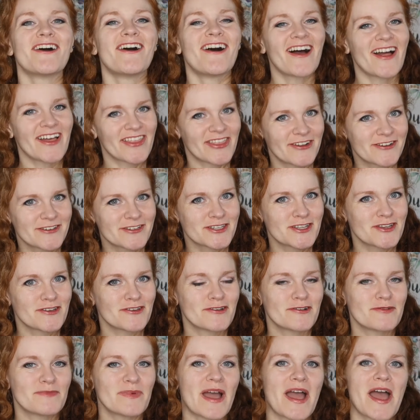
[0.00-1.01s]

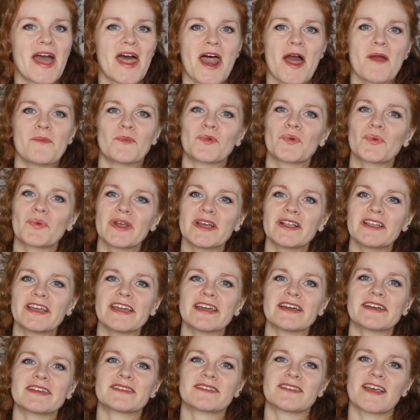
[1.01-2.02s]
authortube, and I'm really
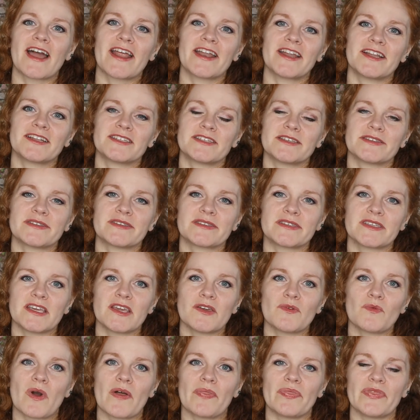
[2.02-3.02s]
excited to
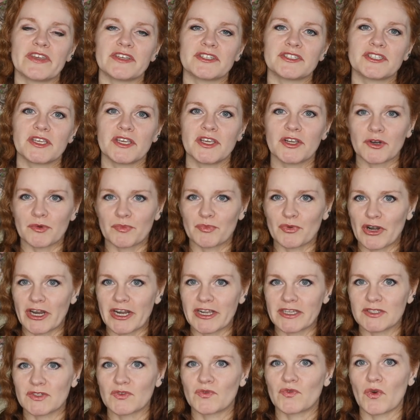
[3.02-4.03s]
see what this year
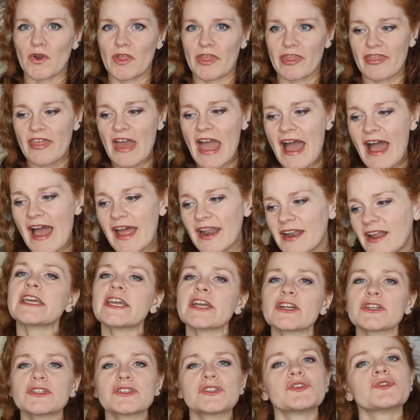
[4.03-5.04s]
brings for that.
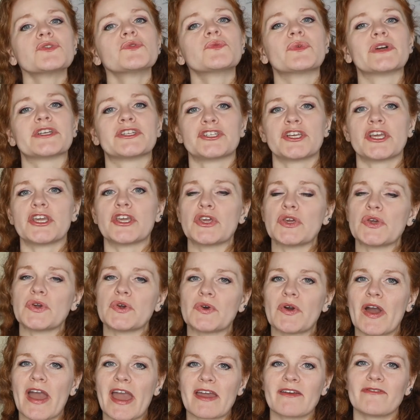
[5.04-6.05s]
Here's to wishing
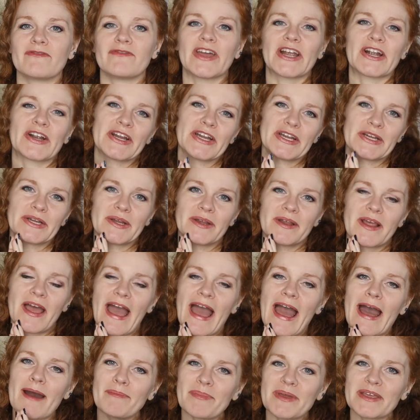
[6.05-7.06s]
you a very
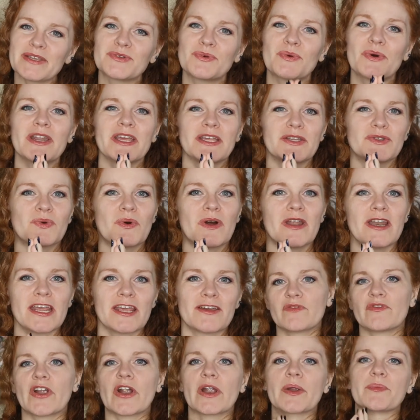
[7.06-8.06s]
happy 2020, a
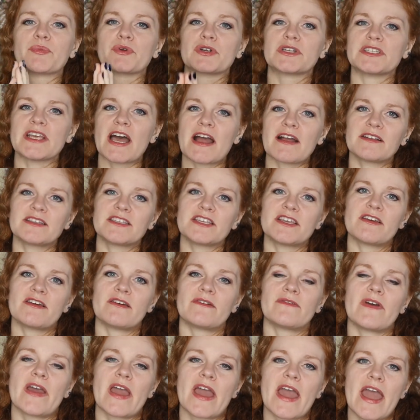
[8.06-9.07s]
very
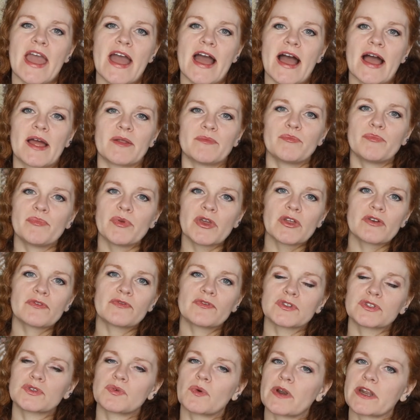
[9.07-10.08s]
productive and
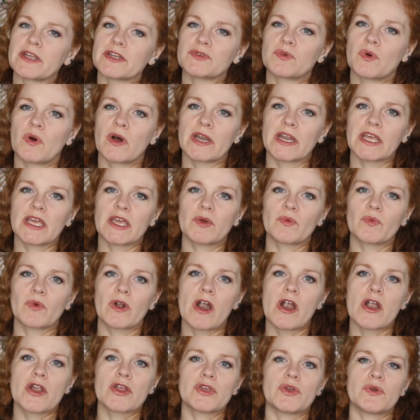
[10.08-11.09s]
beautiful 2020,
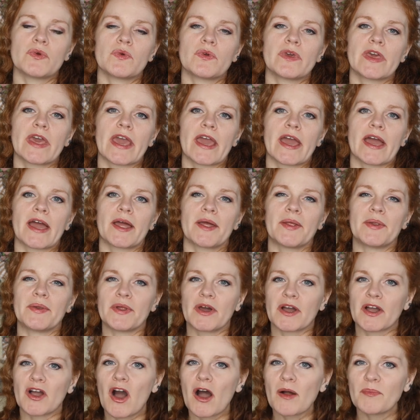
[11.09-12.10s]
where you can
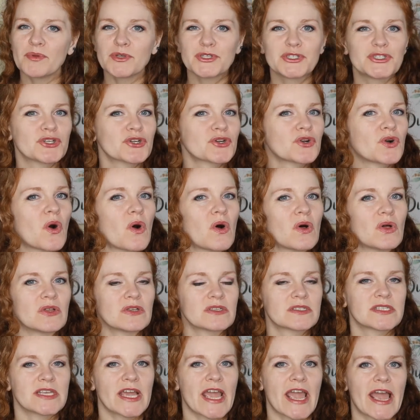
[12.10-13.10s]
accomplish your
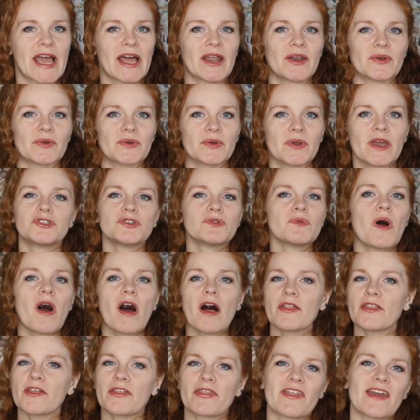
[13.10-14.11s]
goals and do
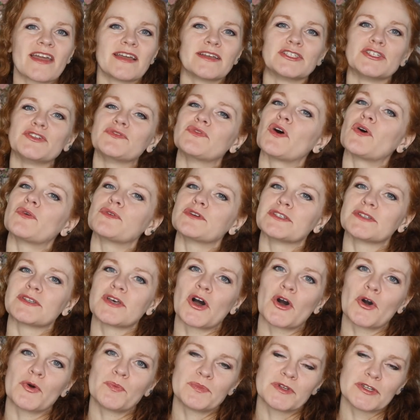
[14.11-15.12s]
all the things you've always
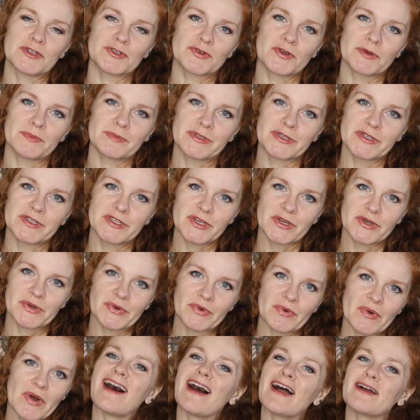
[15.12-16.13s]
hoped and dreamed to
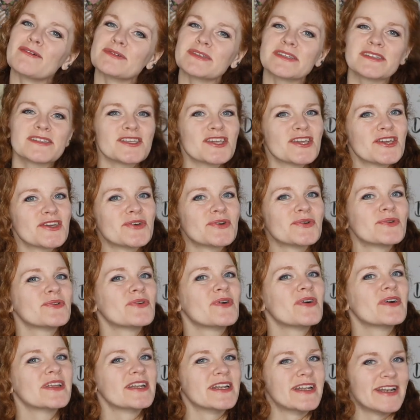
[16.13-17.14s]
do. I will see
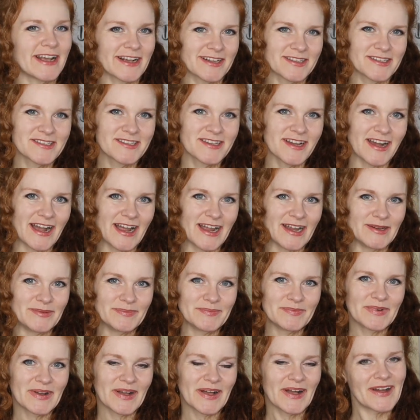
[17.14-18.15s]
you next
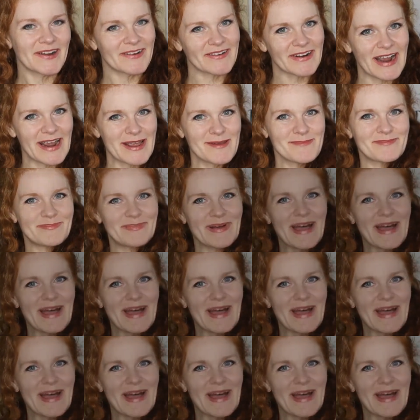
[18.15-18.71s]
time. All right,